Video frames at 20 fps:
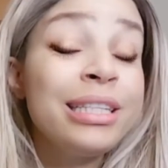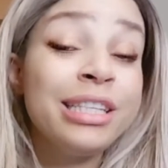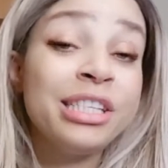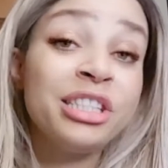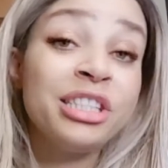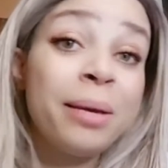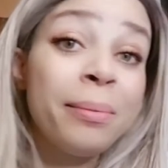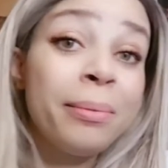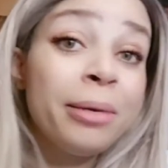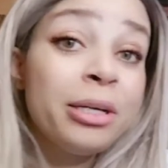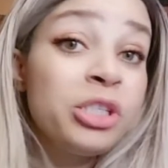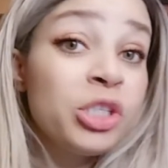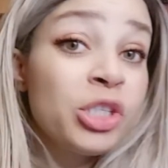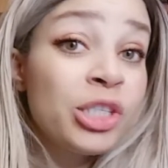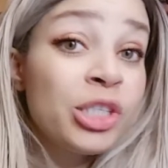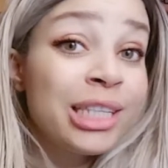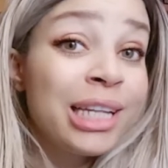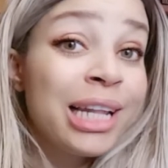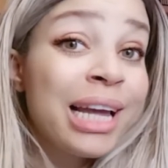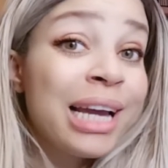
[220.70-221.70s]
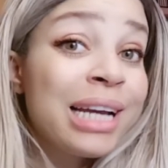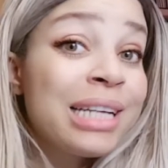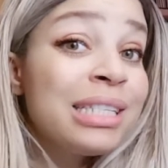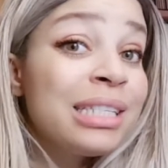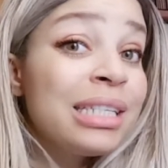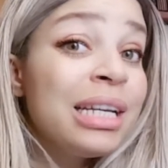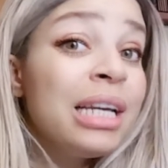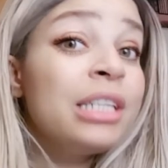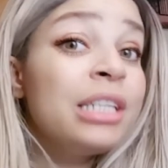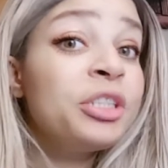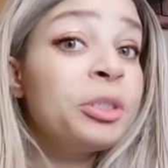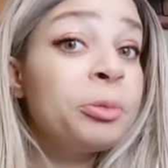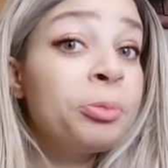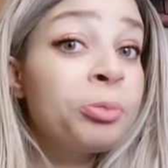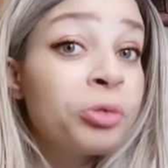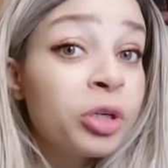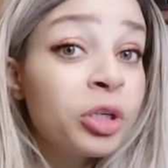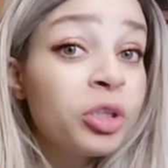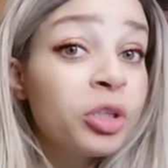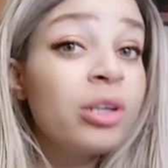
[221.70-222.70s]
the sebaceous gland, the
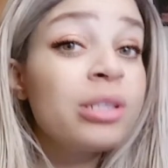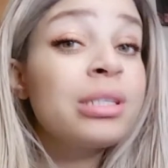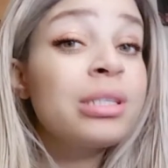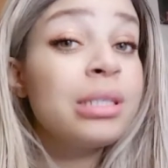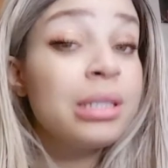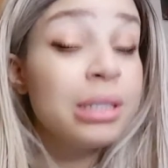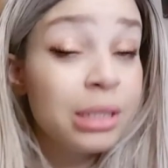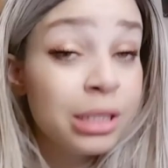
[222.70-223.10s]
product is